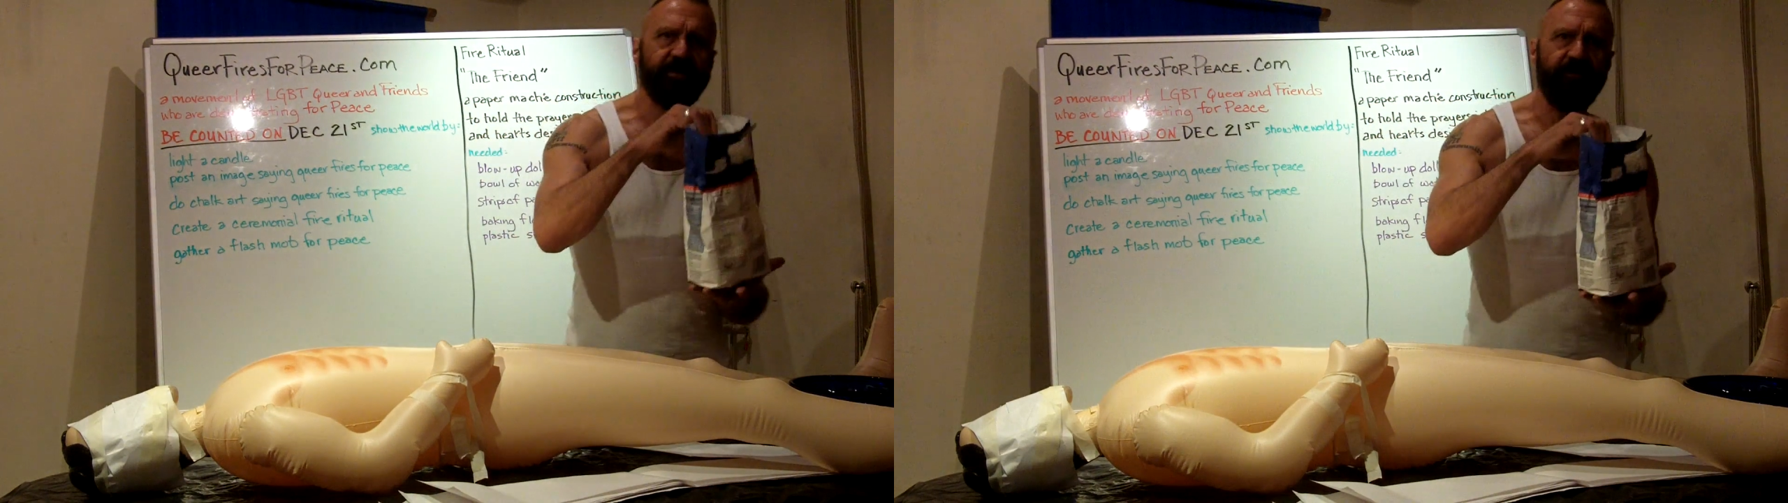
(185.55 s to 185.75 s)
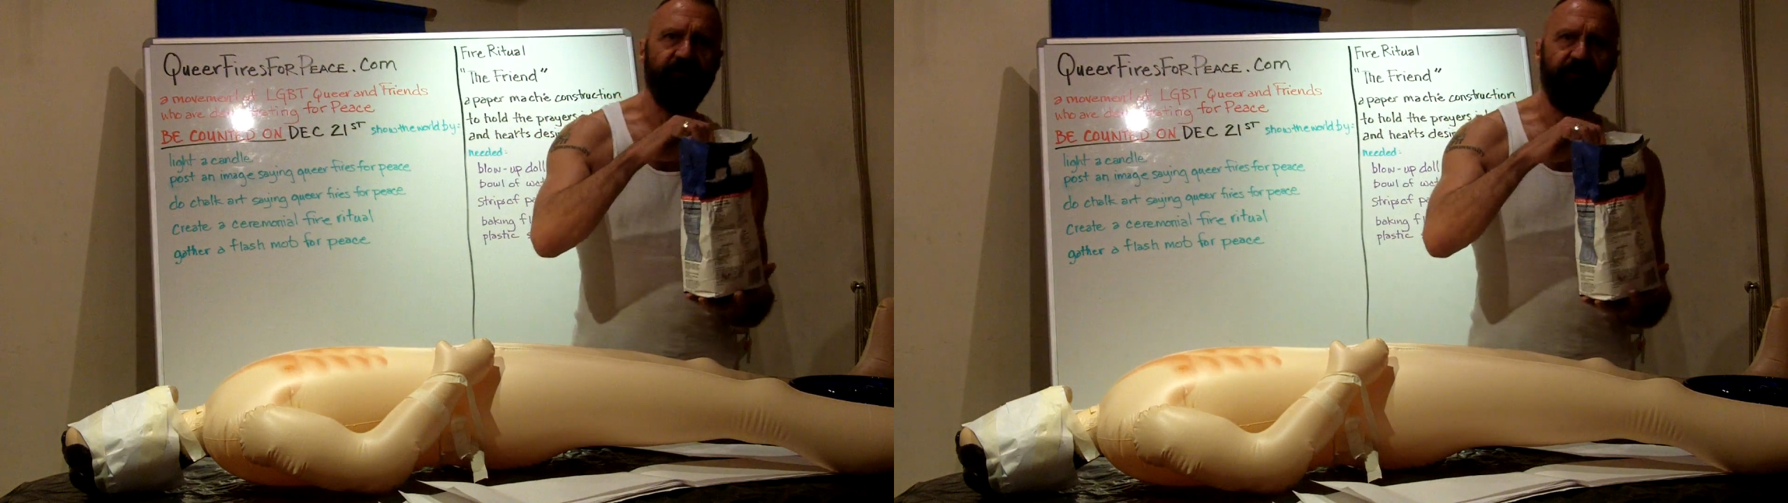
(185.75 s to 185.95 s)

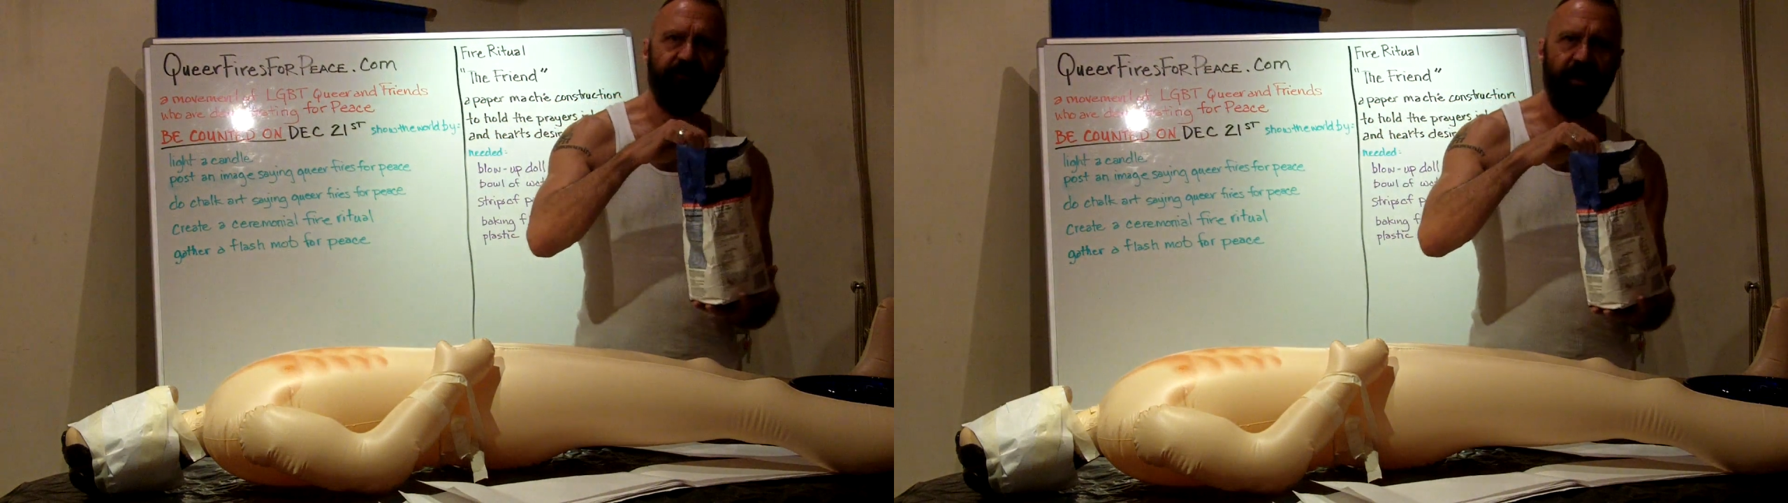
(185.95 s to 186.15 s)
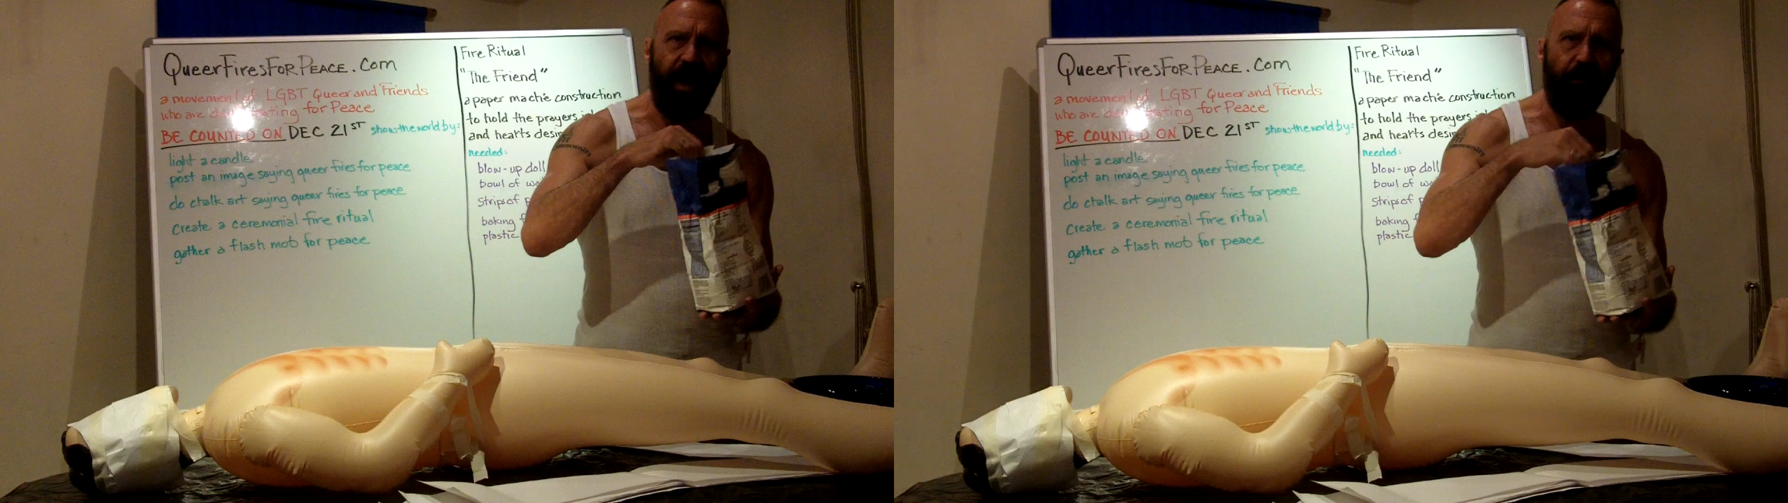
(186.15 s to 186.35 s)
some
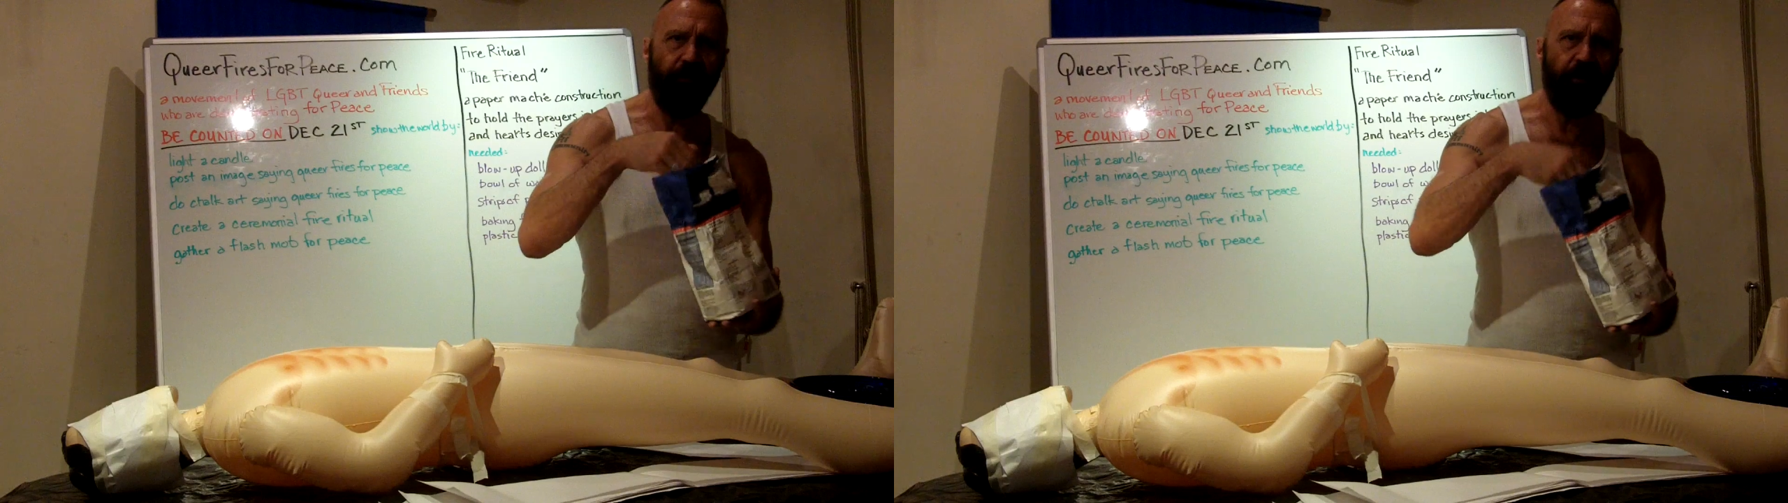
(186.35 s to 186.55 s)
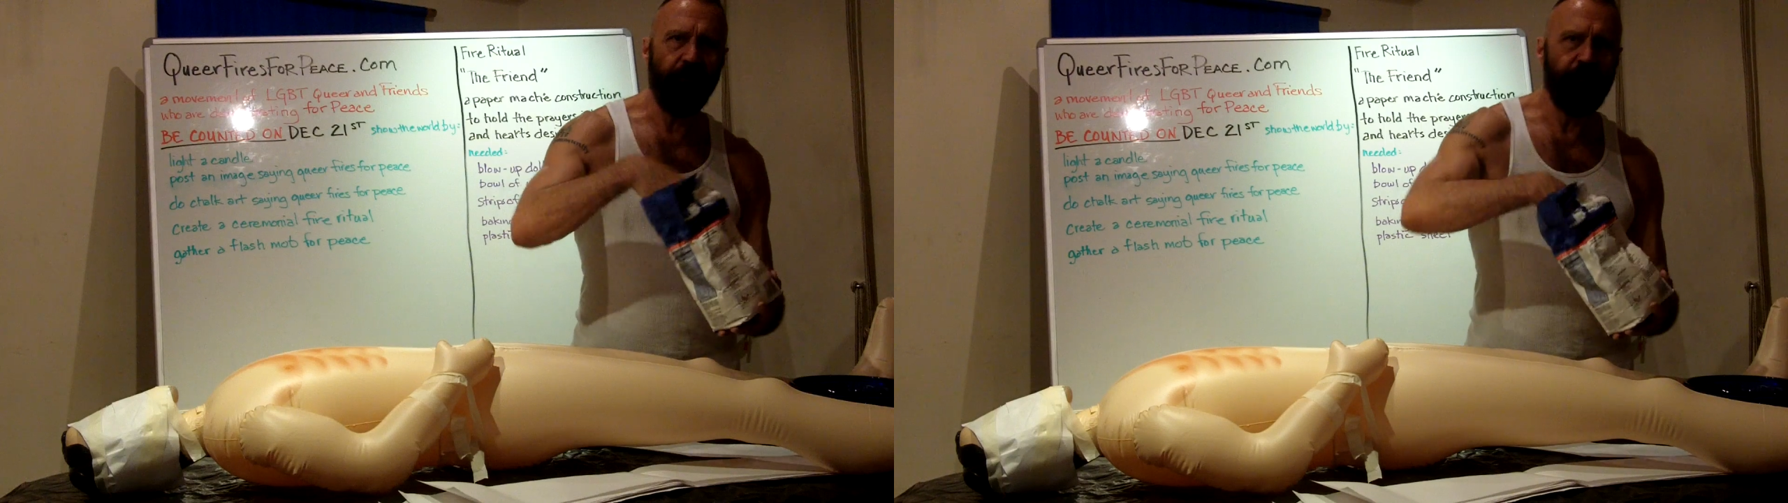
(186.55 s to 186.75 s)

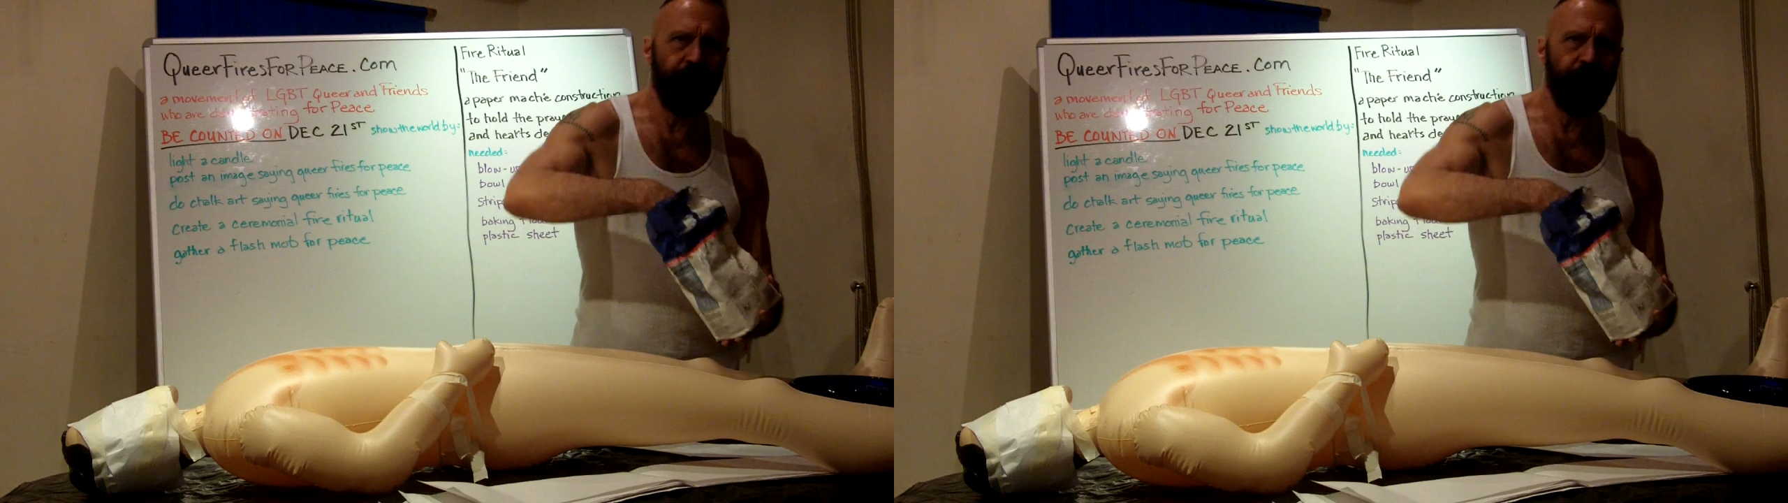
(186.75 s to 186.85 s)
flour,